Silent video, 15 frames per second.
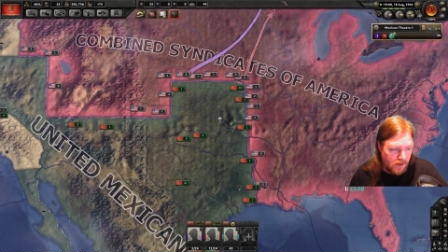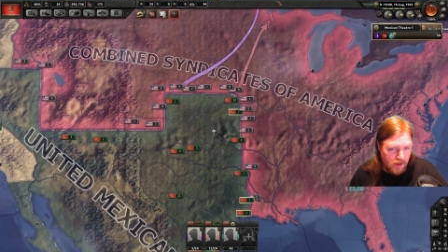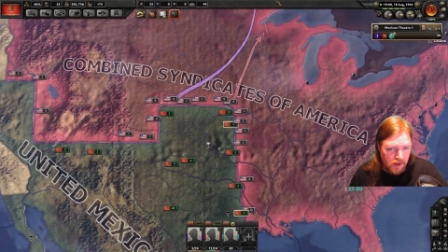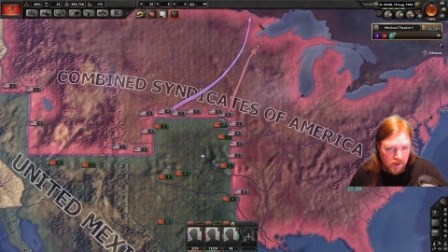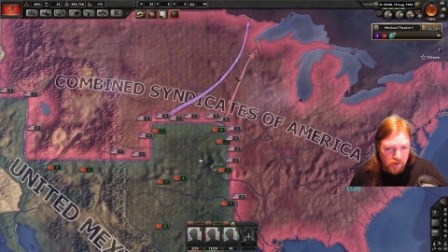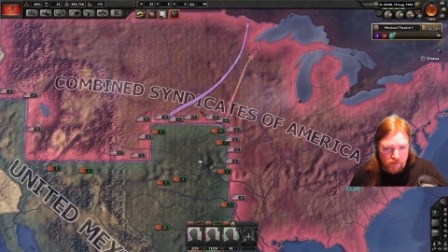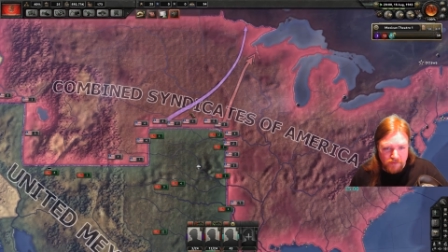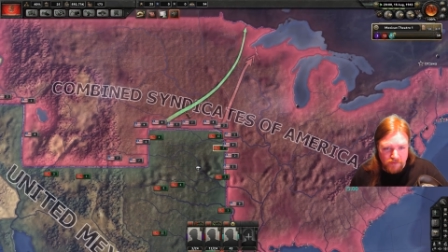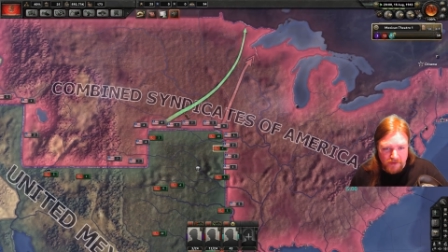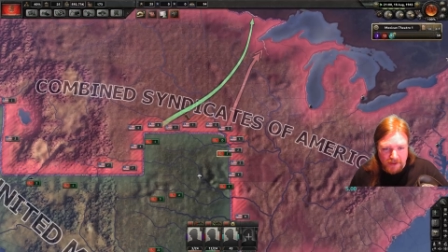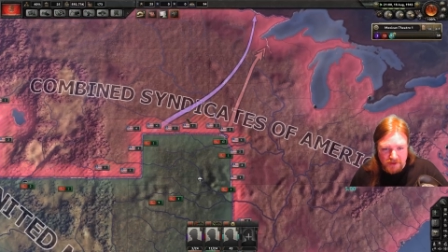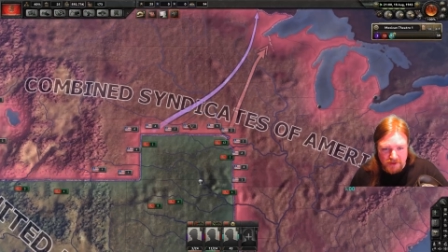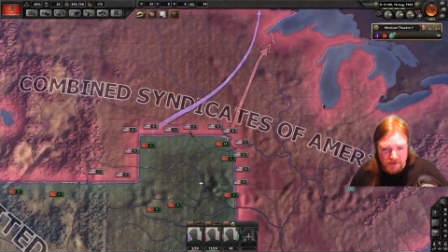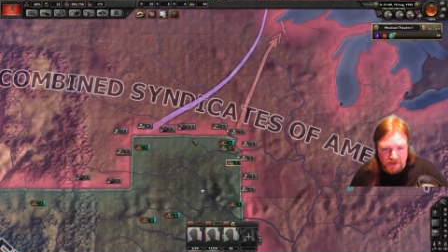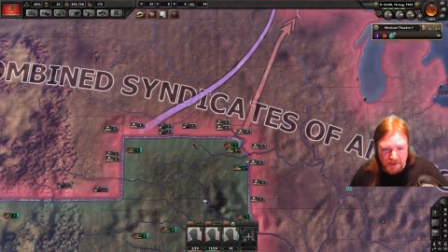What flag
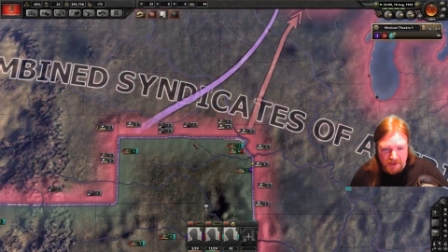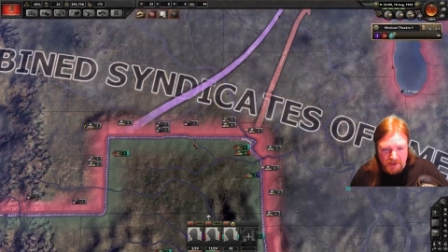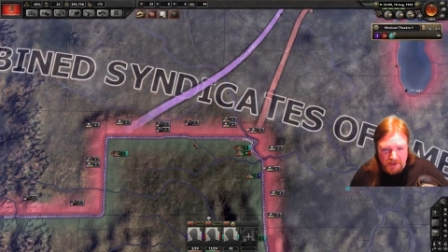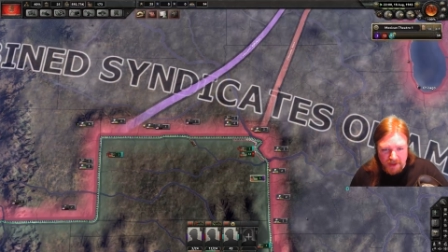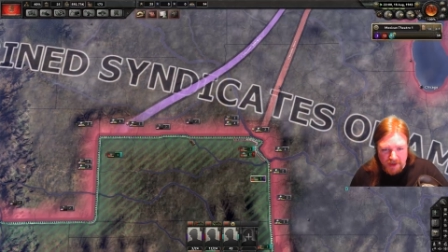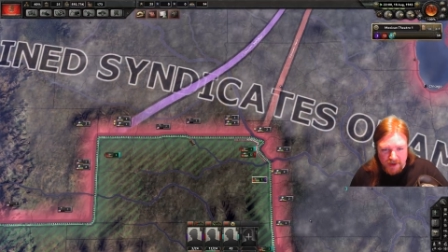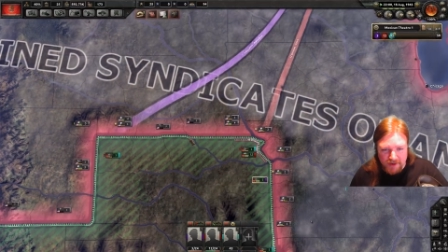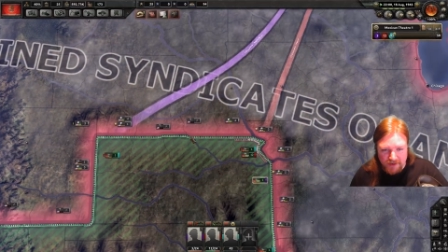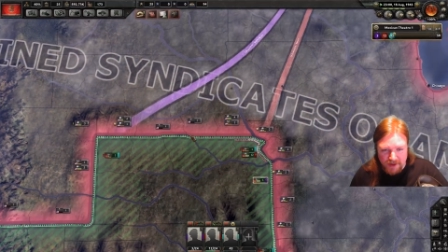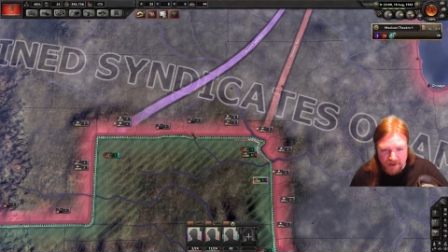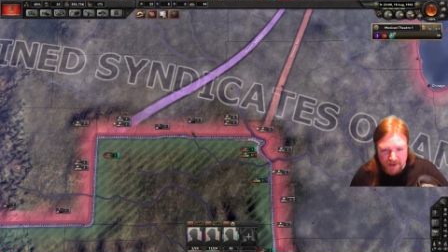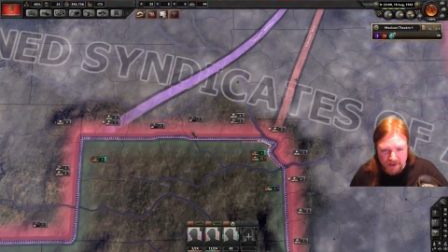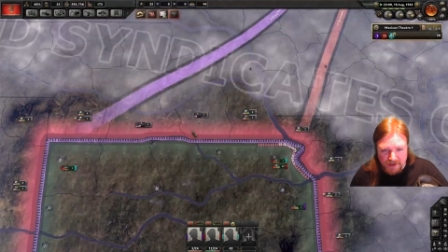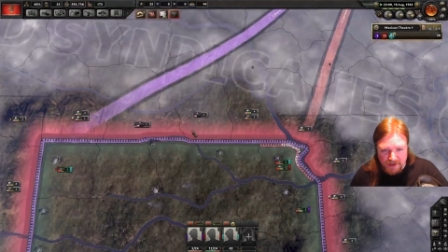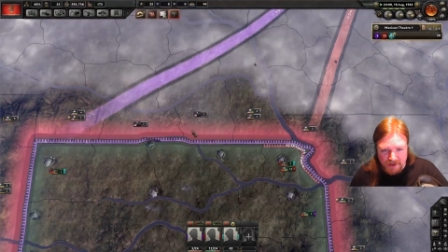does the C S A have? It
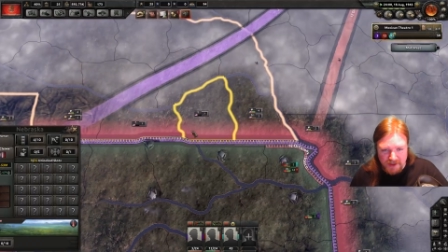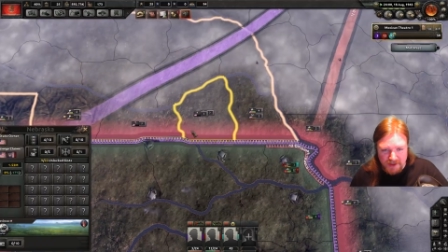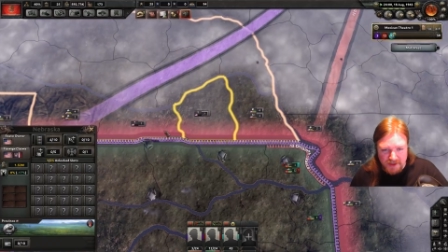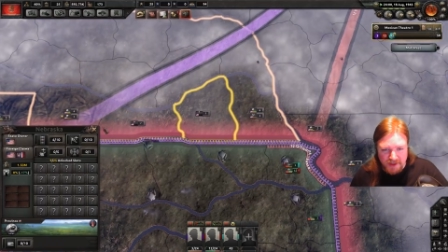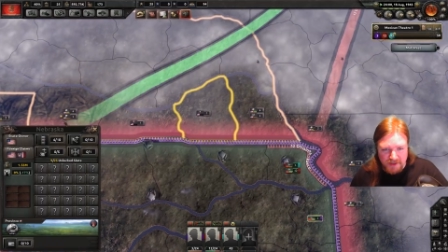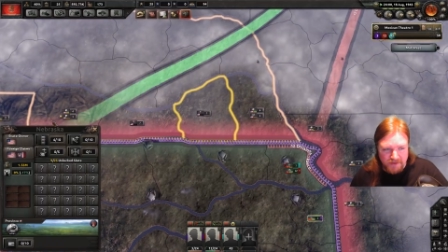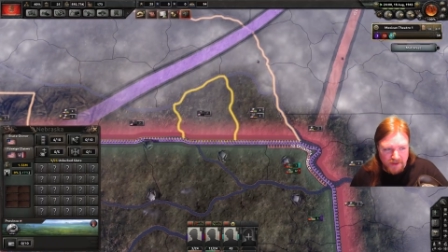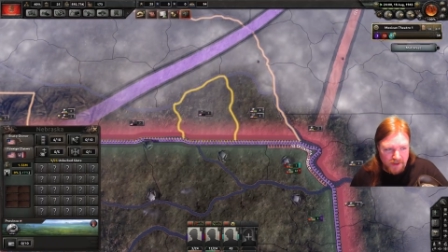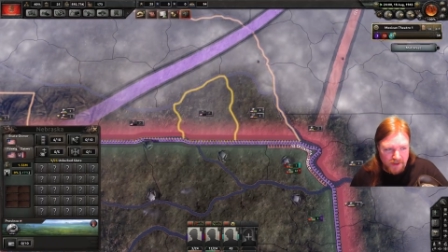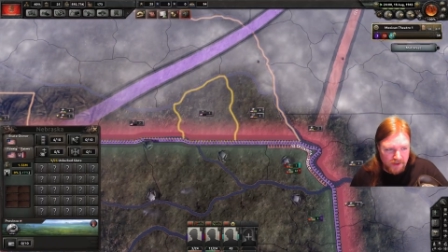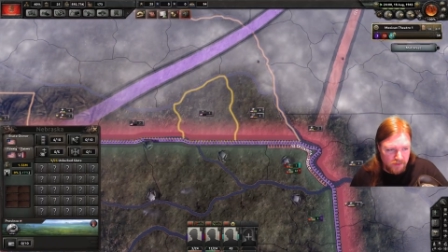has the C S A flag,